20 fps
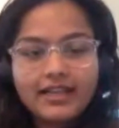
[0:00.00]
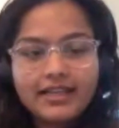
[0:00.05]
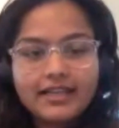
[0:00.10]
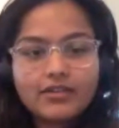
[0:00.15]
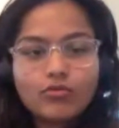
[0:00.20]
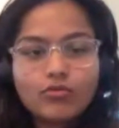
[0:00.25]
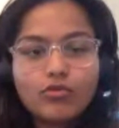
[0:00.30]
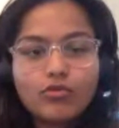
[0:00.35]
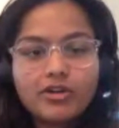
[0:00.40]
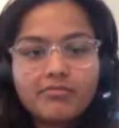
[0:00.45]

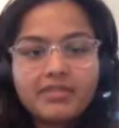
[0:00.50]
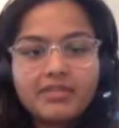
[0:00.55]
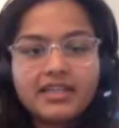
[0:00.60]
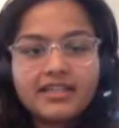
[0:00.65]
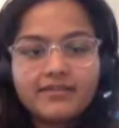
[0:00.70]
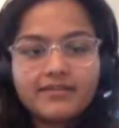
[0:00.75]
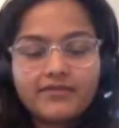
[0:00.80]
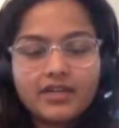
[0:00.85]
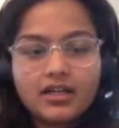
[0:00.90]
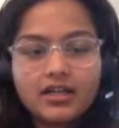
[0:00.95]
it would be
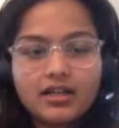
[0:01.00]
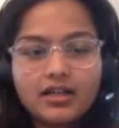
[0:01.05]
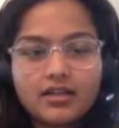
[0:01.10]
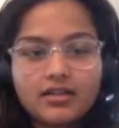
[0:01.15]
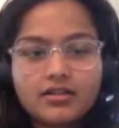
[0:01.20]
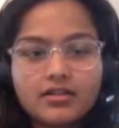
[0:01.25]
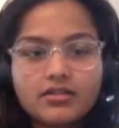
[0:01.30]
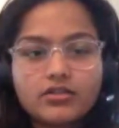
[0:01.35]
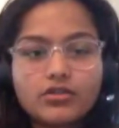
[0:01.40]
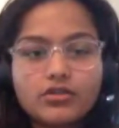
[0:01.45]

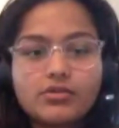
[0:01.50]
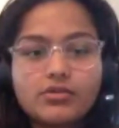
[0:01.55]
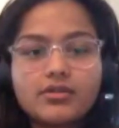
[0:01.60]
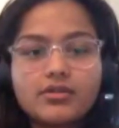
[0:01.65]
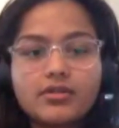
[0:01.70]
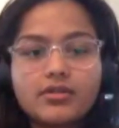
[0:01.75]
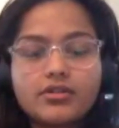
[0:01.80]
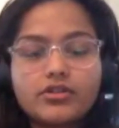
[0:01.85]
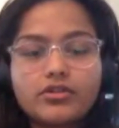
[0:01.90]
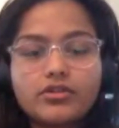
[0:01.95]
difficult to
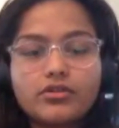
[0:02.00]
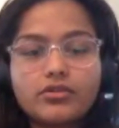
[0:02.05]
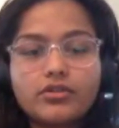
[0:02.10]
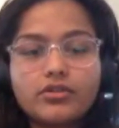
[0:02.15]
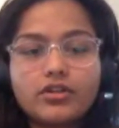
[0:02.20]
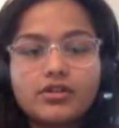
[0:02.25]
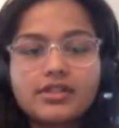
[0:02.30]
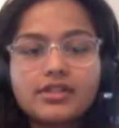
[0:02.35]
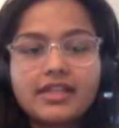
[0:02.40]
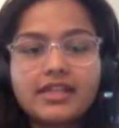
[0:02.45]

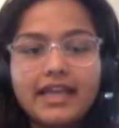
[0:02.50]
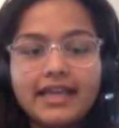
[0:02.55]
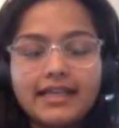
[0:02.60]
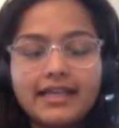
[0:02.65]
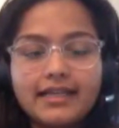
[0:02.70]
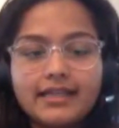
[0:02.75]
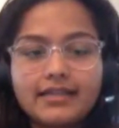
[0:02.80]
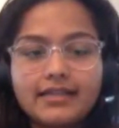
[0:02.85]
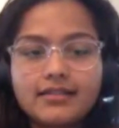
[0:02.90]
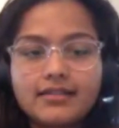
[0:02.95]

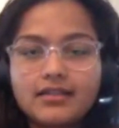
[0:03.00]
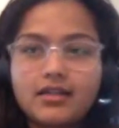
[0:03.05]
scale it